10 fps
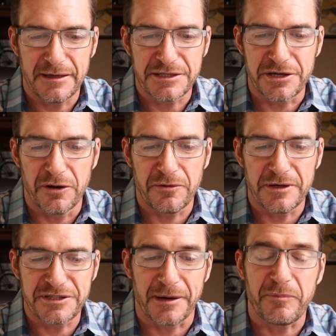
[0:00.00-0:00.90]

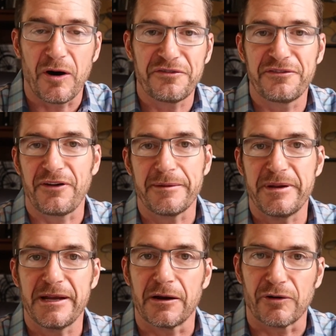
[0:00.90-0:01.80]
So some bosses like
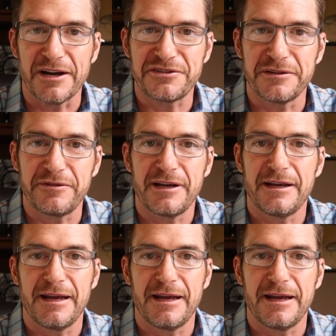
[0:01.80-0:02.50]
being aggressive